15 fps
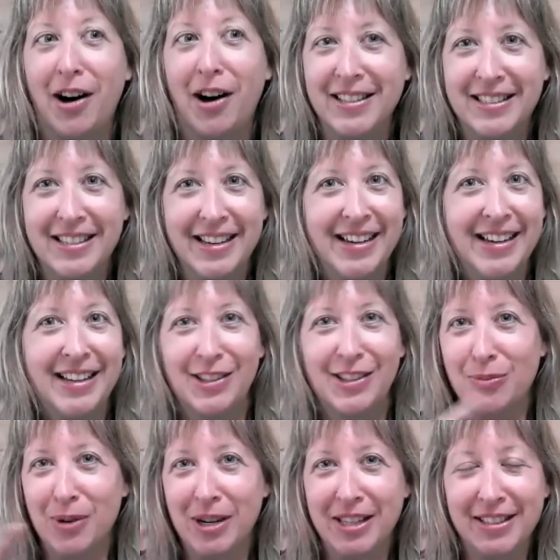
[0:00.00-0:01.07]
pause it,
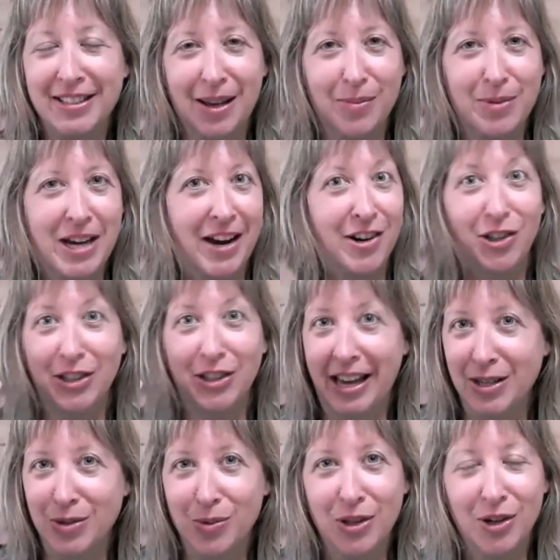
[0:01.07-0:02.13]
read the subtitle,
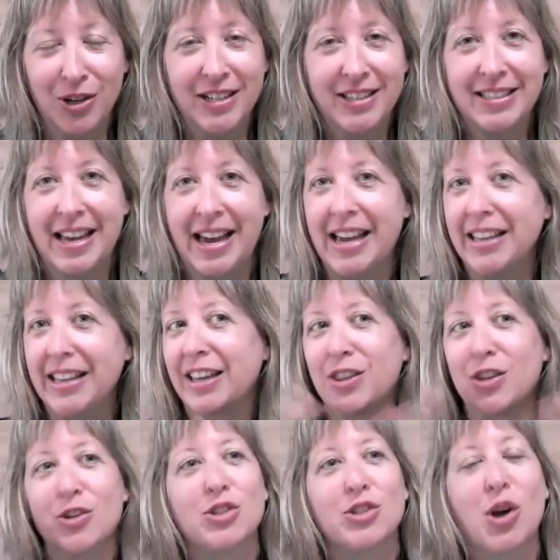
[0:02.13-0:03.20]
guess what they're going to say.
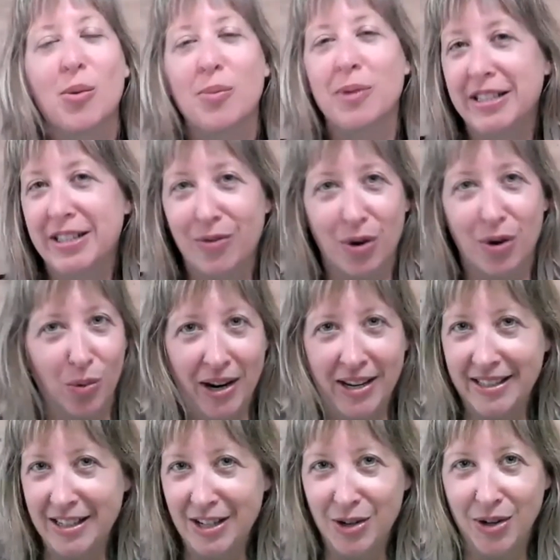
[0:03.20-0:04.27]
Like there's so many different
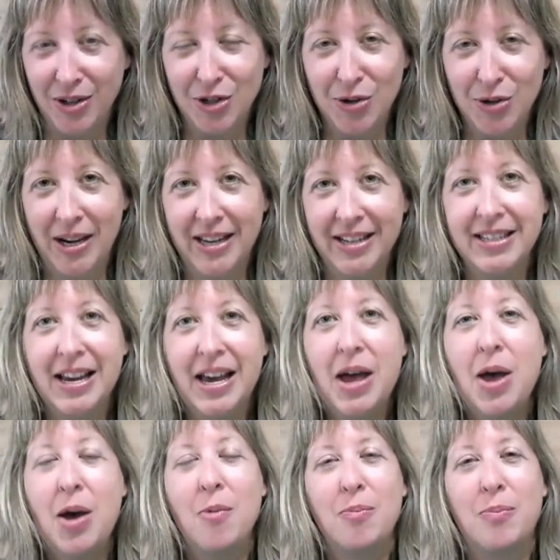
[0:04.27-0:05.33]
ways that you can do it.
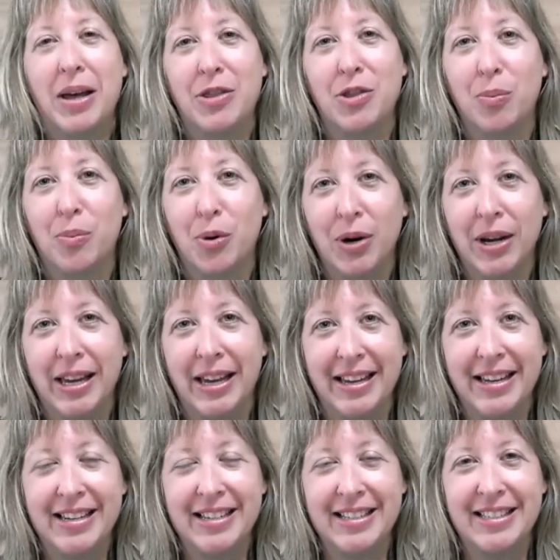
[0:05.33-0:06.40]
But the point
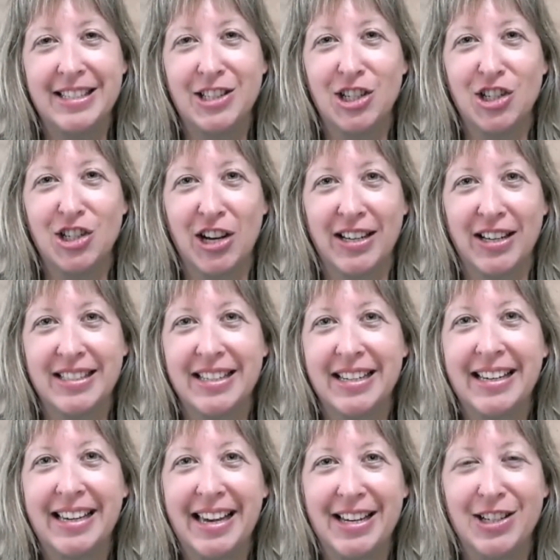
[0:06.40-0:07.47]
is to just
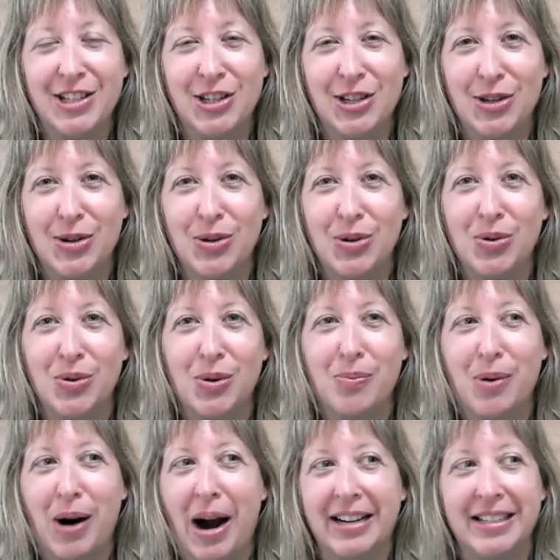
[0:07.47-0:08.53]
get to
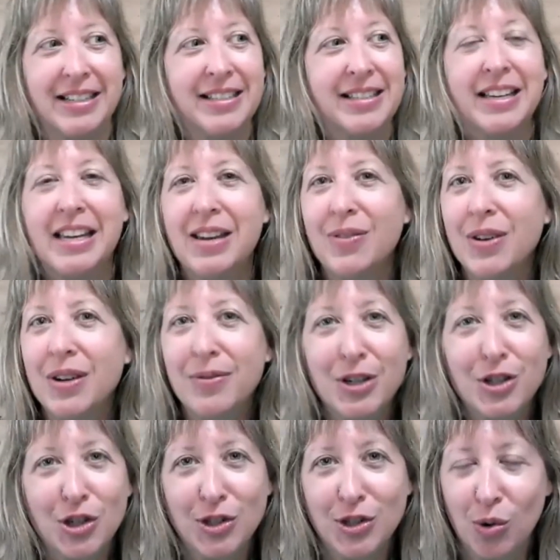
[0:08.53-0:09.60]
practice, even
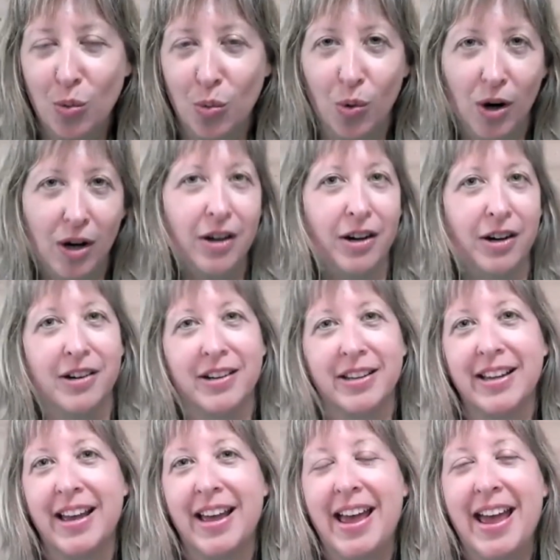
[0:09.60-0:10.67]
if it's just a
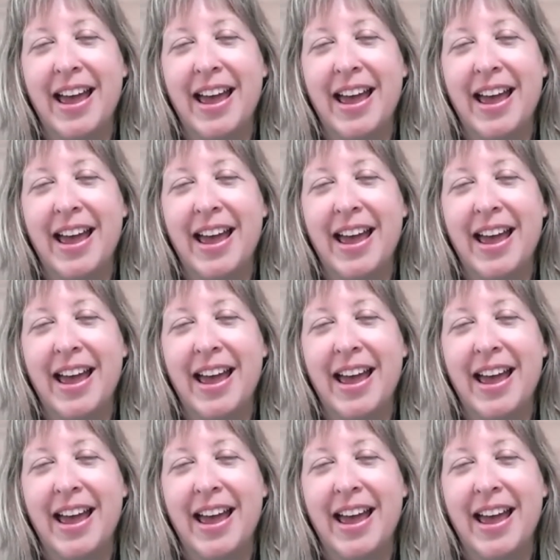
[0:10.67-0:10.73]
word.